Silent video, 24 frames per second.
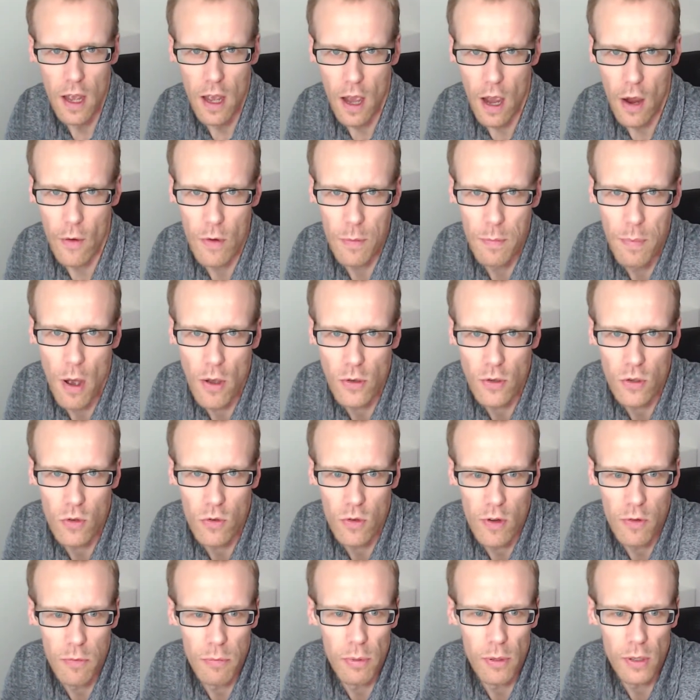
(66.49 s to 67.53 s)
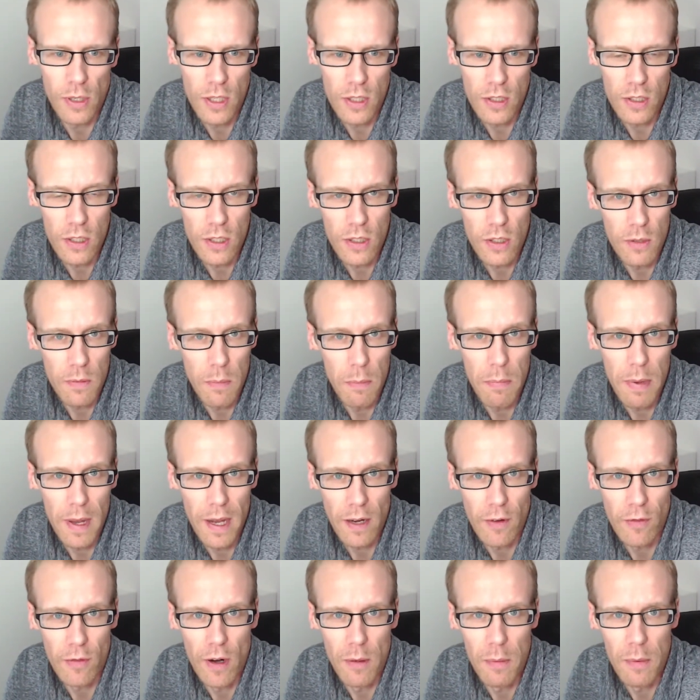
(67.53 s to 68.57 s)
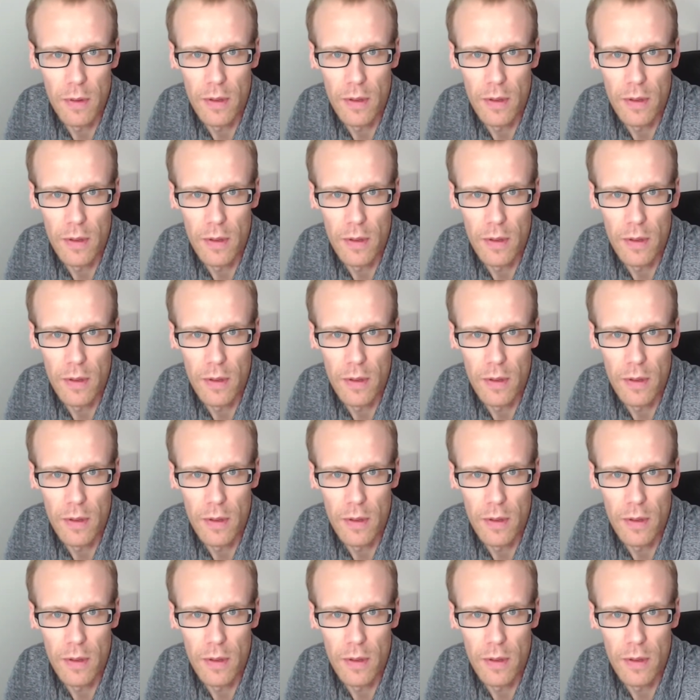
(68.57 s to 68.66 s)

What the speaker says: repository of plugins that you can pick from,